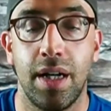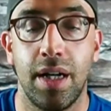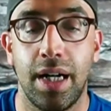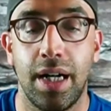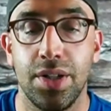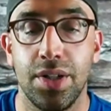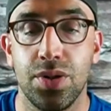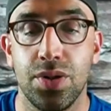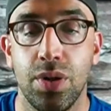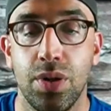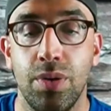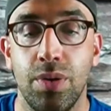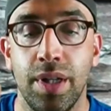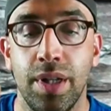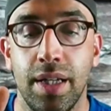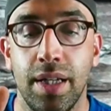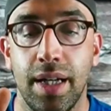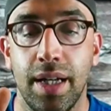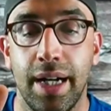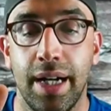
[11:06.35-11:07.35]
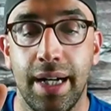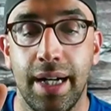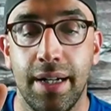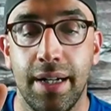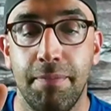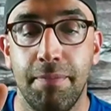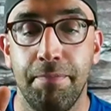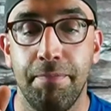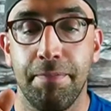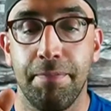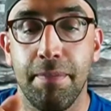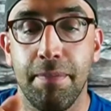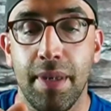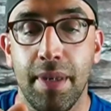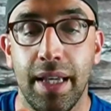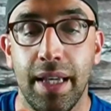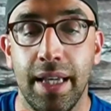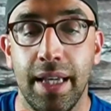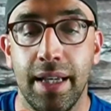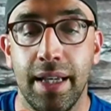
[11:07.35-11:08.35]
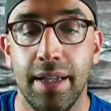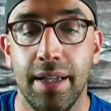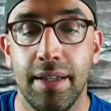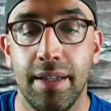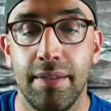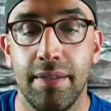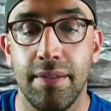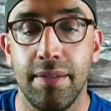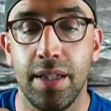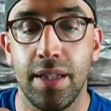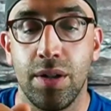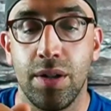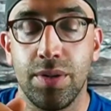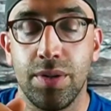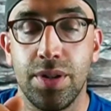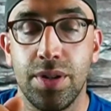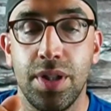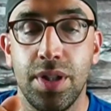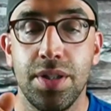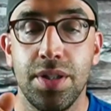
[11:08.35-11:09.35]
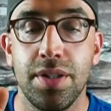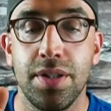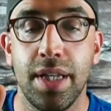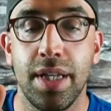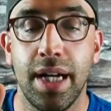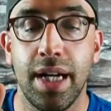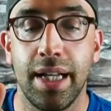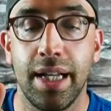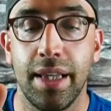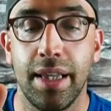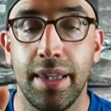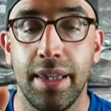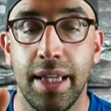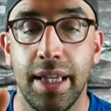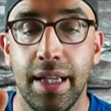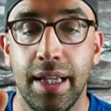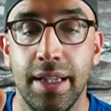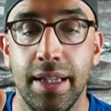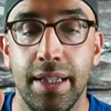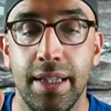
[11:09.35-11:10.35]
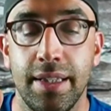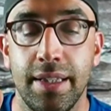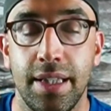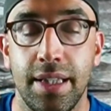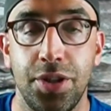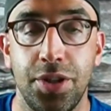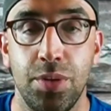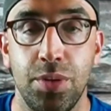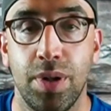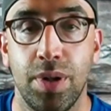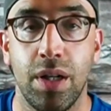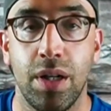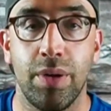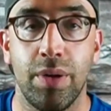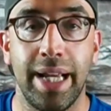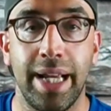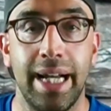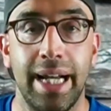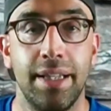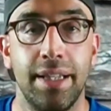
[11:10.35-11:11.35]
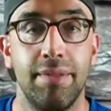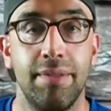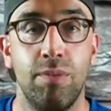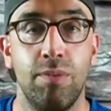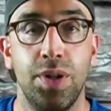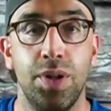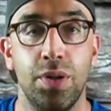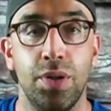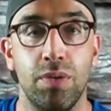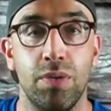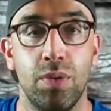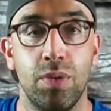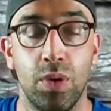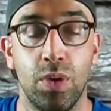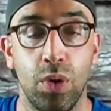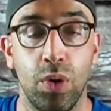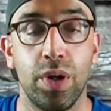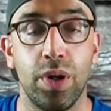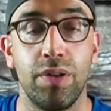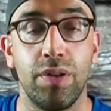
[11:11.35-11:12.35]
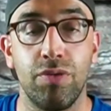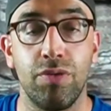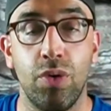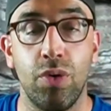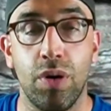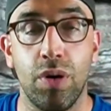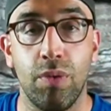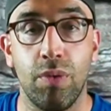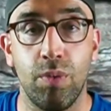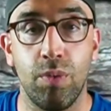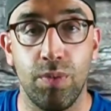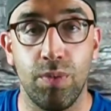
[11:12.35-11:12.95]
So this is the kind of thing that you want to look at when you're looking for.